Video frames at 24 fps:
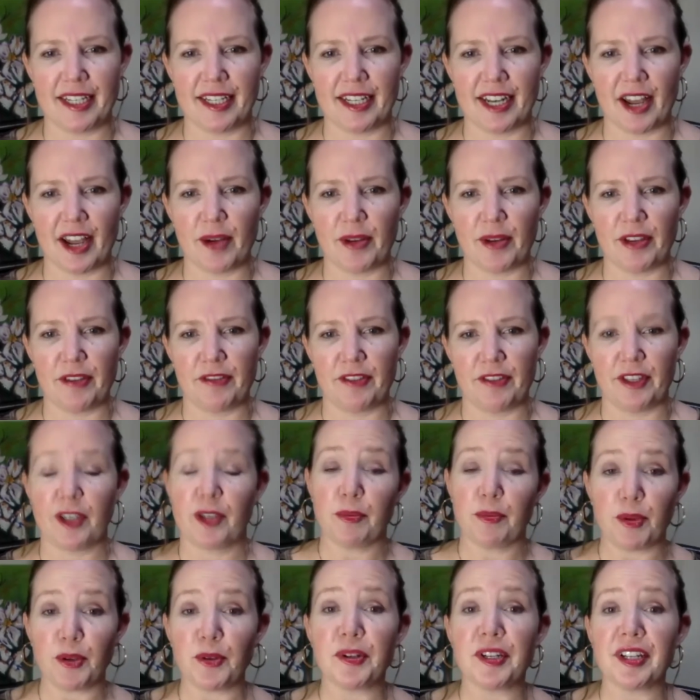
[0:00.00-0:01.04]
Now, if the
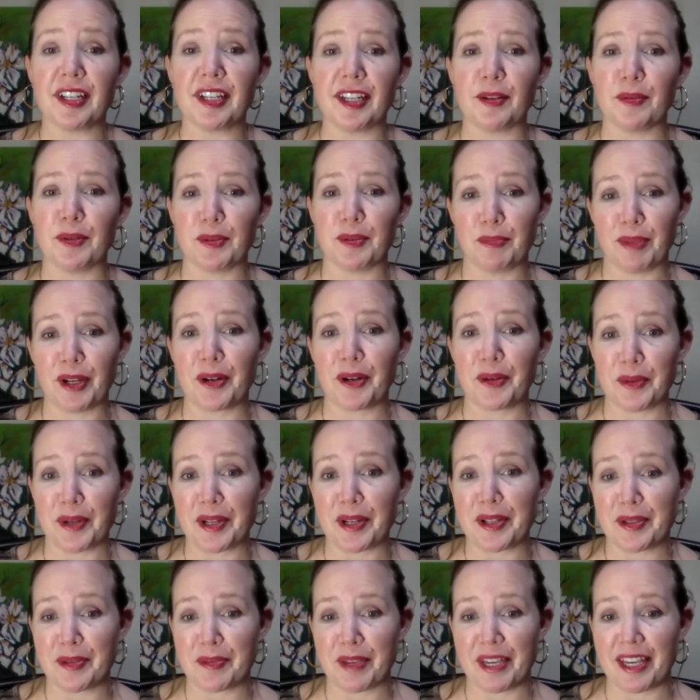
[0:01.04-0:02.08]
community would bear
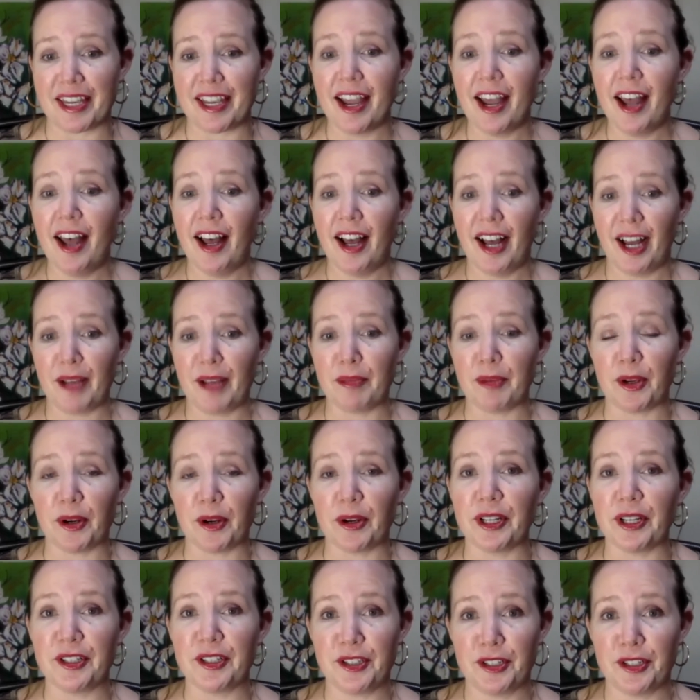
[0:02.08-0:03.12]
with me, I'm
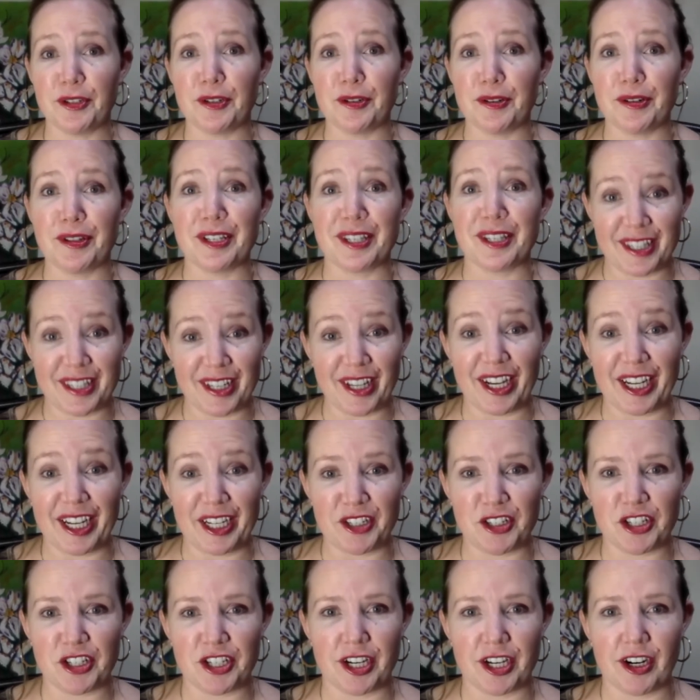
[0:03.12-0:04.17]
going to do the
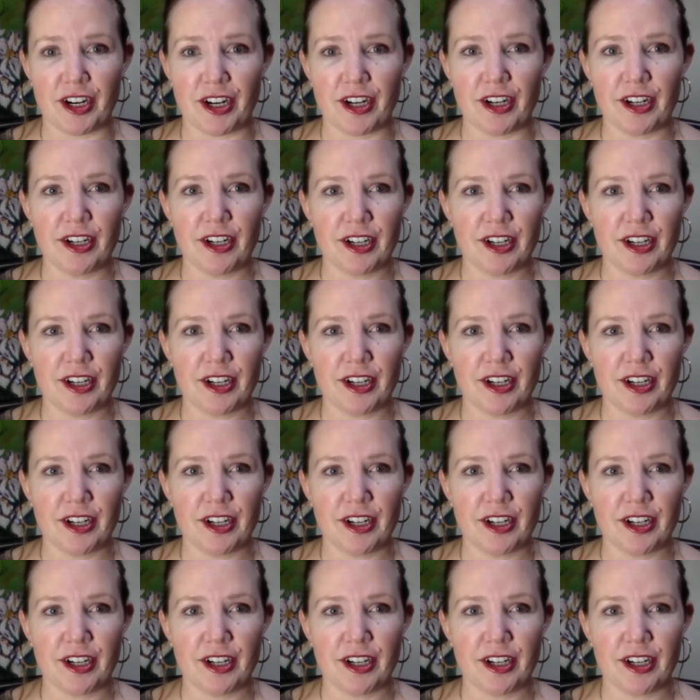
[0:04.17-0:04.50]
slide share.